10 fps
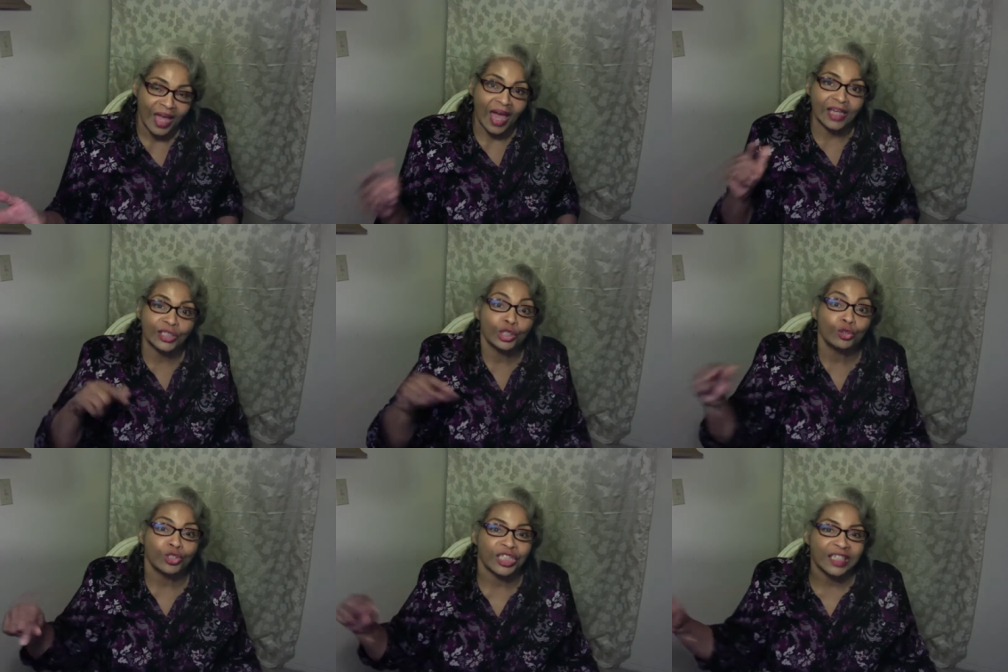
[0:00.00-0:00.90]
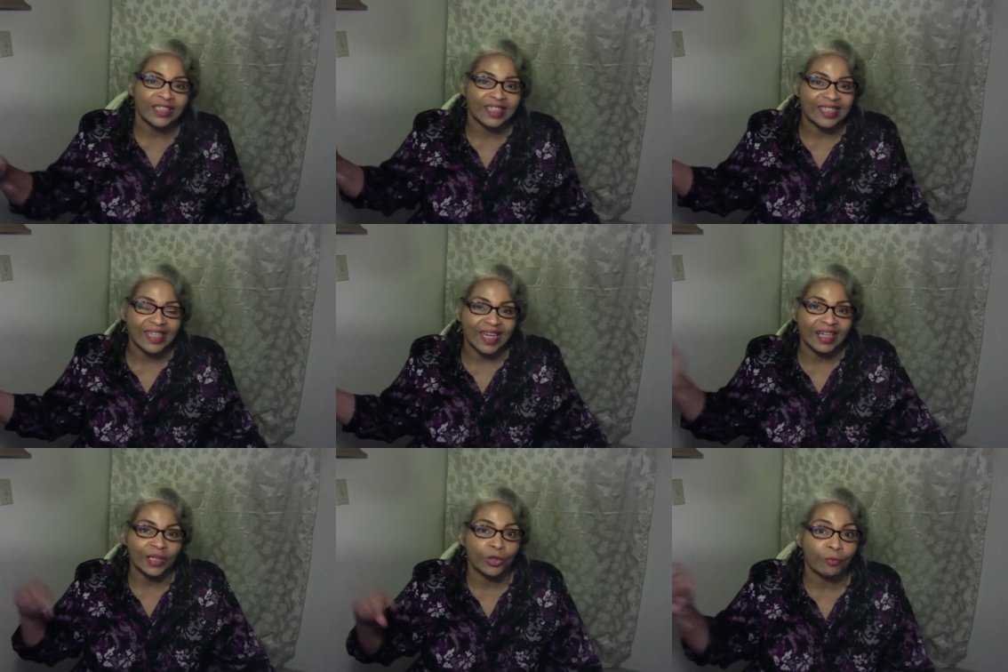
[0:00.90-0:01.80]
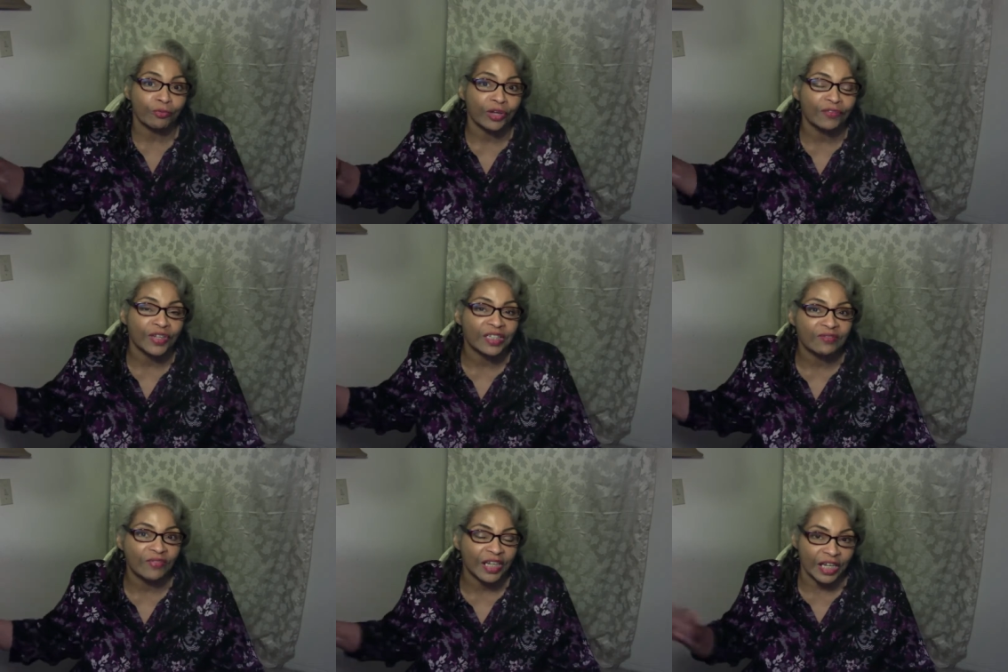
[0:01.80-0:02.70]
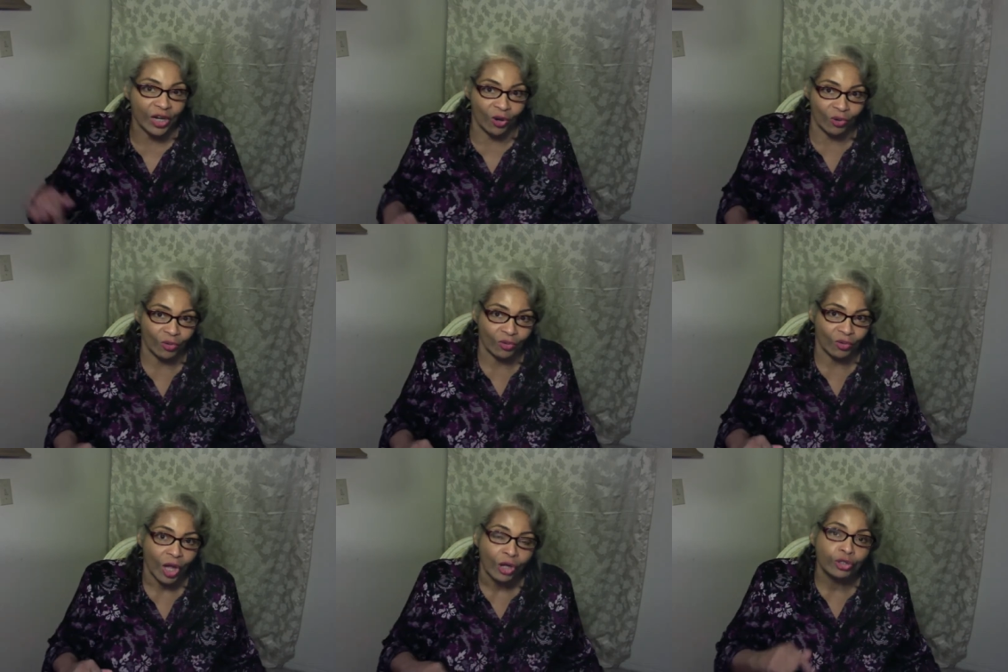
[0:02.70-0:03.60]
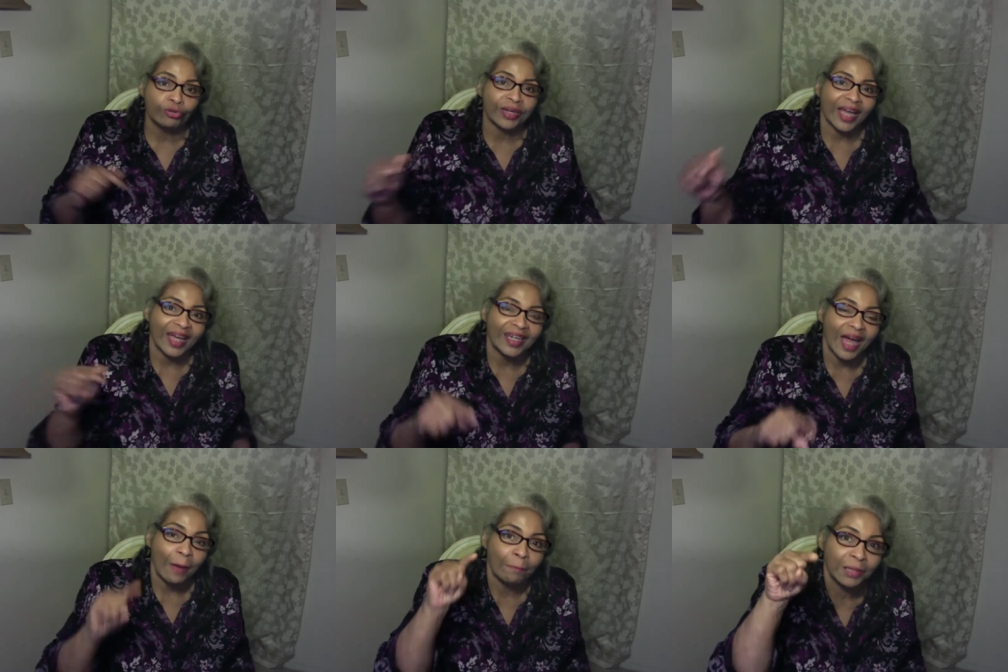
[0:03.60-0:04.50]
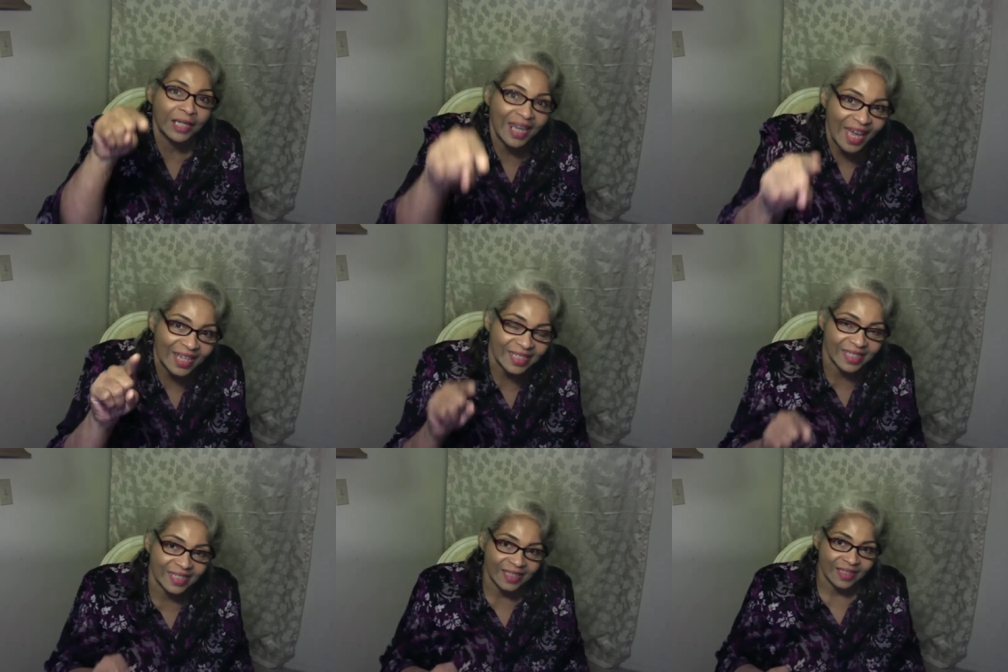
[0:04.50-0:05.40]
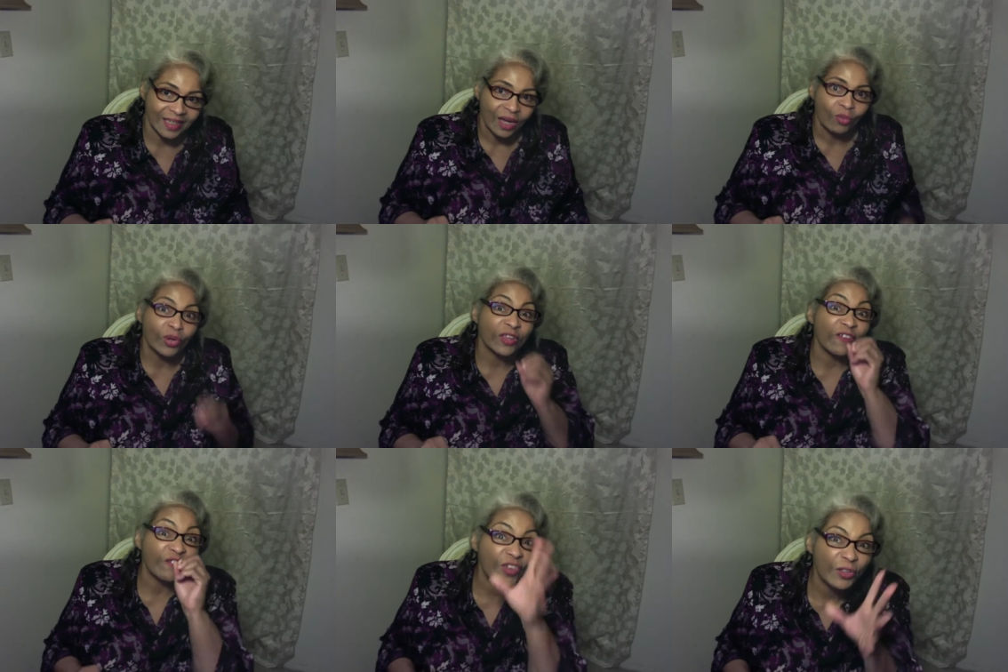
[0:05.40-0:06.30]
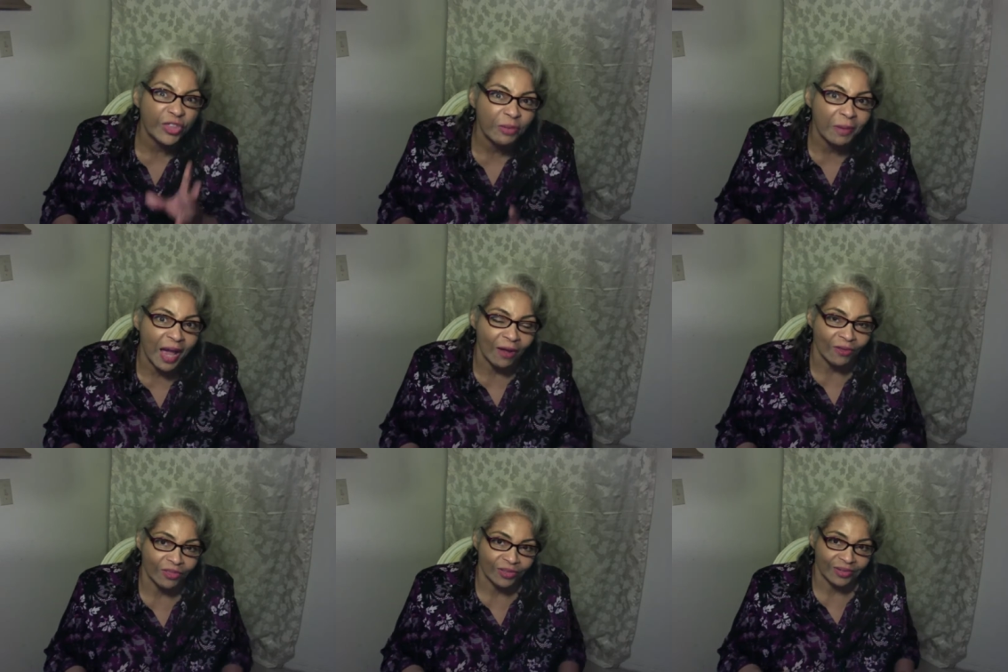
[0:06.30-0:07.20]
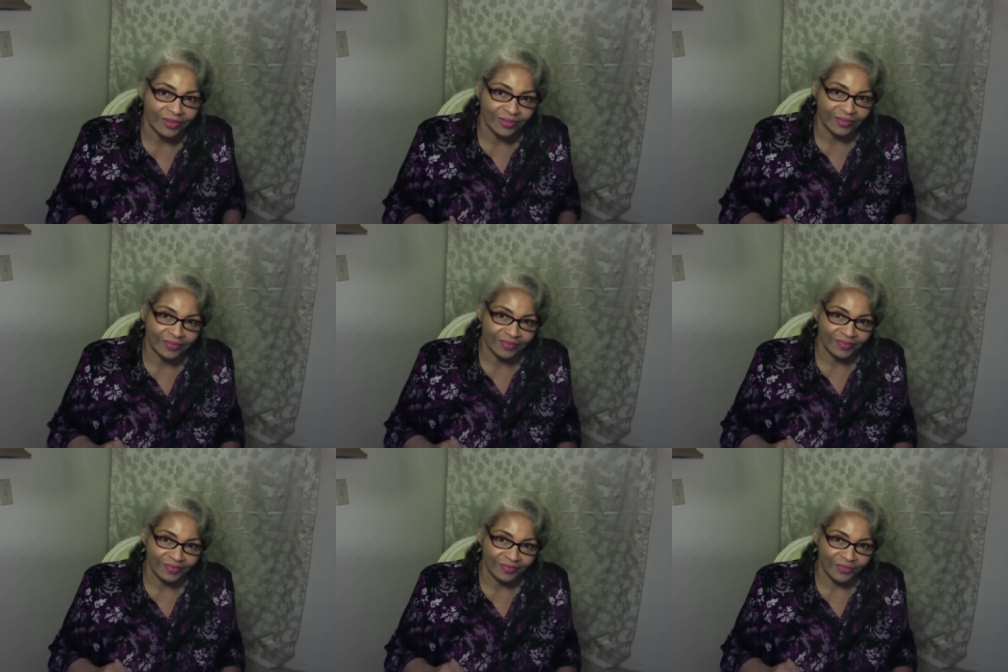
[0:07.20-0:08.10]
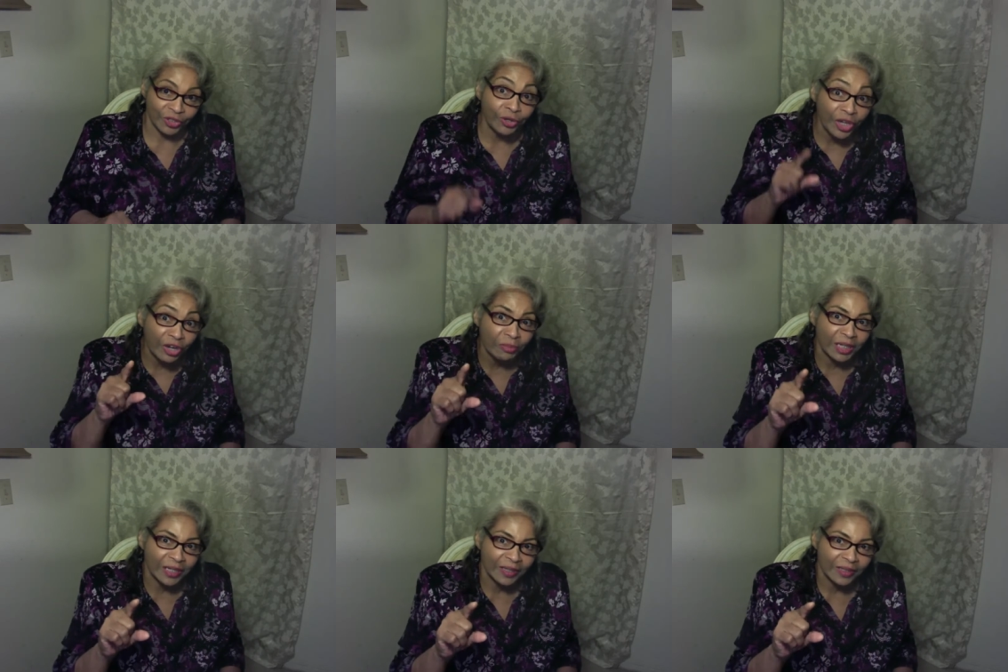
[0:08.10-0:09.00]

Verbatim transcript: As Lucita said in the previous video, you cannot bless with a filthy mouth. You hear me?